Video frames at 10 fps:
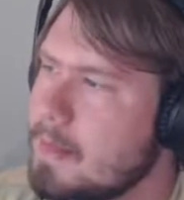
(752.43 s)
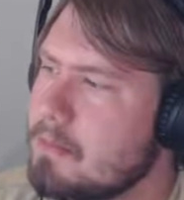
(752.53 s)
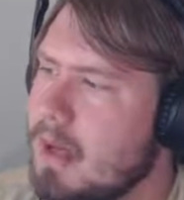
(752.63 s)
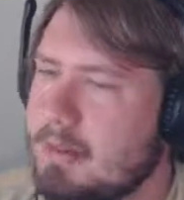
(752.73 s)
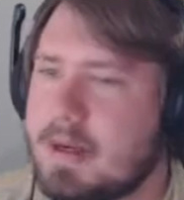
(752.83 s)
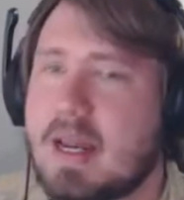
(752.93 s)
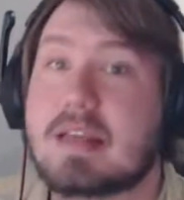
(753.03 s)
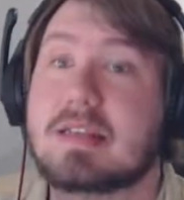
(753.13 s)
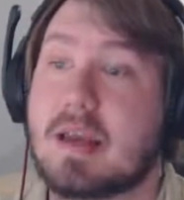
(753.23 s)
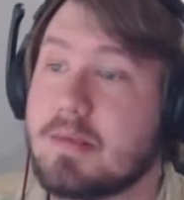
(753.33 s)
maybe
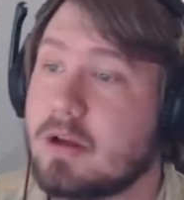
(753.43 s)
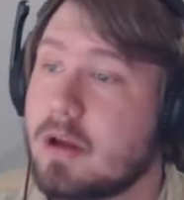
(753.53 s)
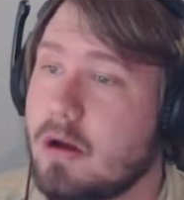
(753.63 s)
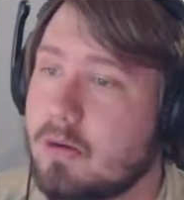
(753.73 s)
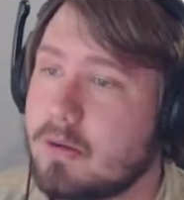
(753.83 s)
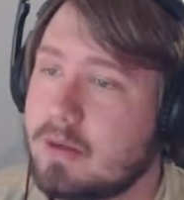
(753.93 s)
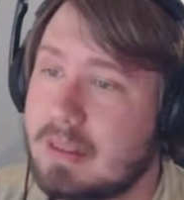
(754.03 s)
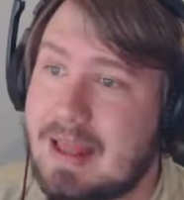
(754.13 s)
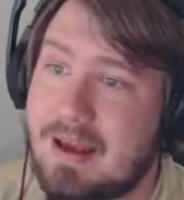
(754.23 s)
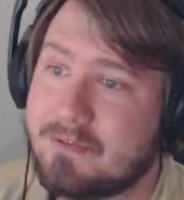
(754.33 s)
next time he'll go
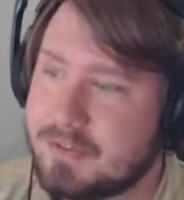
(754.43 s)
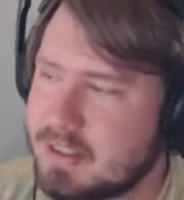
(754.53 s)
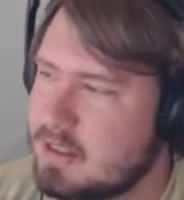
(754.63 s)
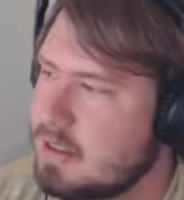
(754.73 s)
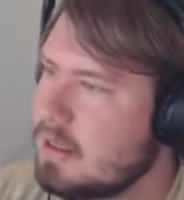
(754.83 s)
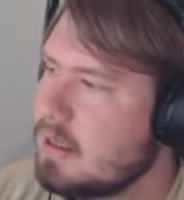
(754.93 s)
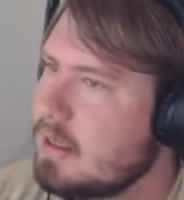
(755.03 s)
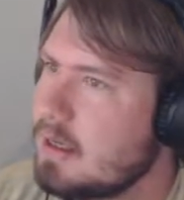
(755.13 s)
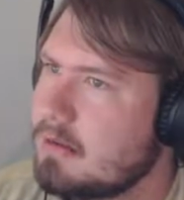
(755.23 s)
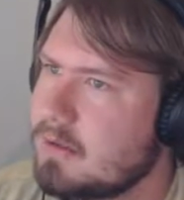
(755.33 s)
left
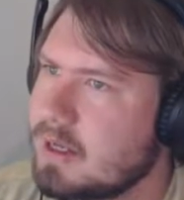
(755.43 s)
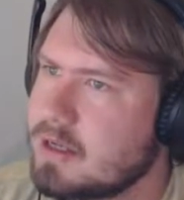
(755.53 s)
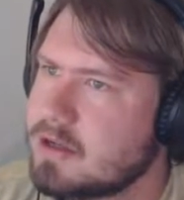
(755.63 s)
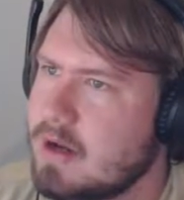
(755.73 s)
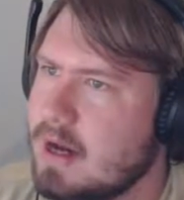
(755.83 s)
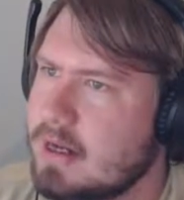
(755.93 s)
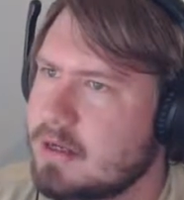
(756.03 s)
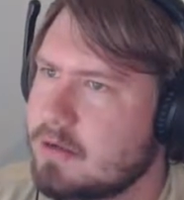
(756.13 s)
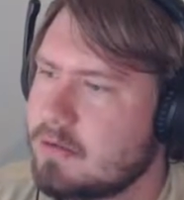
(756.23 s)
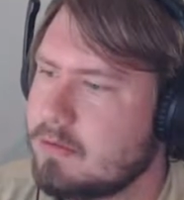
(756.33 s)
we could try to
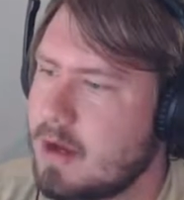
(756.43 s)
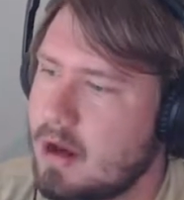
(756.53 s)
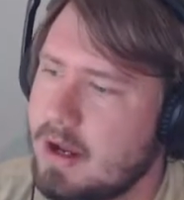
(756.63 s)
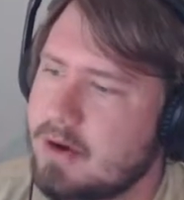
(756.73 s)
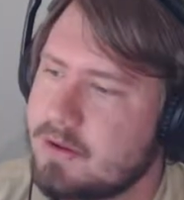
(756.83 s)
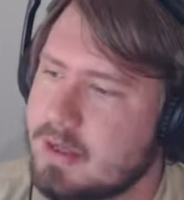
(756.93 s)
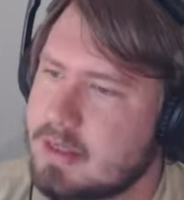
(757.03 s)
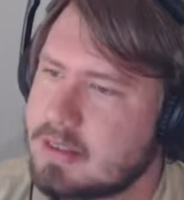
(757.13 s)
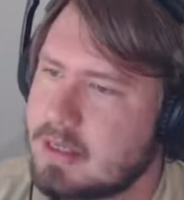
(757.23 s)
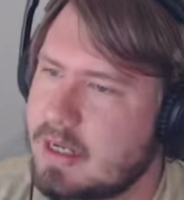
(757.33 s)
do. I don't think
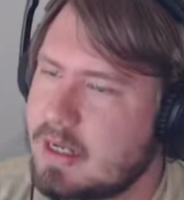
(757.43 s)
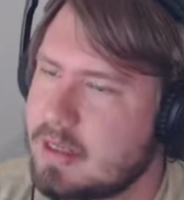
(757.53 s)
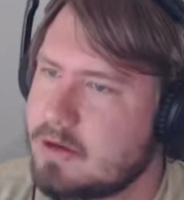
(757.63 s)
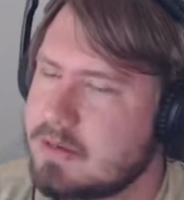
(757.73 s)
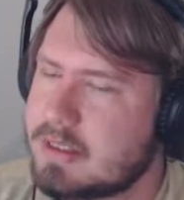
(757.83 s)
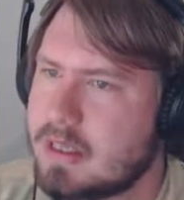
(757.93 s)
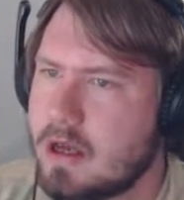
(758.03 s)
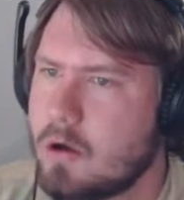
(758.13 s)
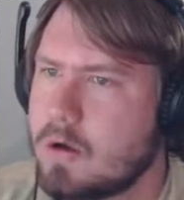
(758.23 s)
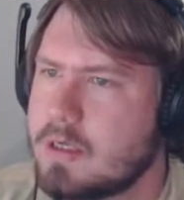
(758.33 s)
he's going to hit those,
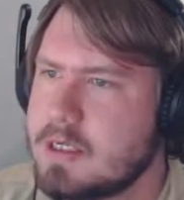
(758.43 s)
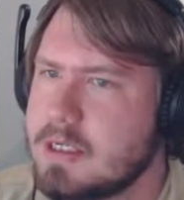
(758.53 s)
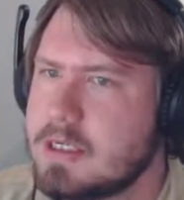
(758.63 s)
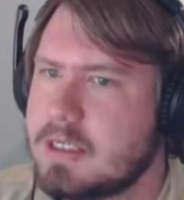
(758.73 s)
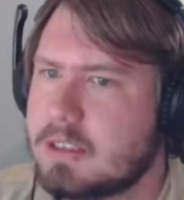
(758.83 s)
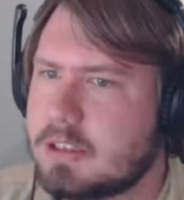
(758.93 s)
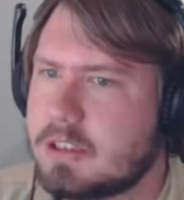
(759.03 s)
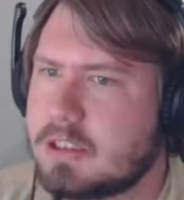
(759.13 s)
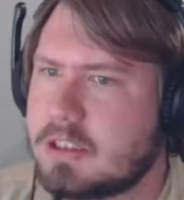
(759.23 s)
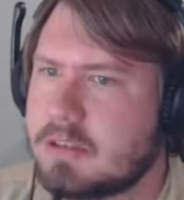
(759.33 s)
though.
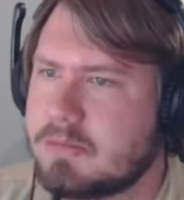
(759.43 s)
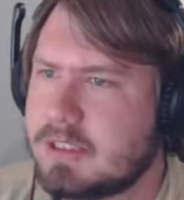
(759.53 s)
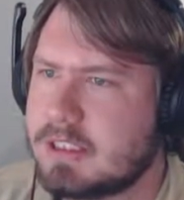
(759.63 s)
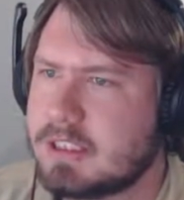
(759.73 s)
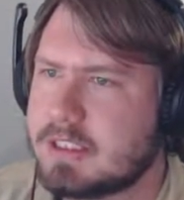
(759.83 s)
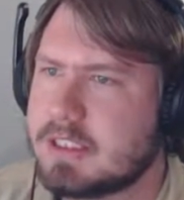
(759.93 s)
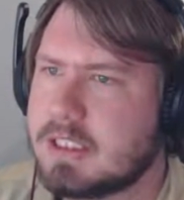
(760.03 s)
Oh, man.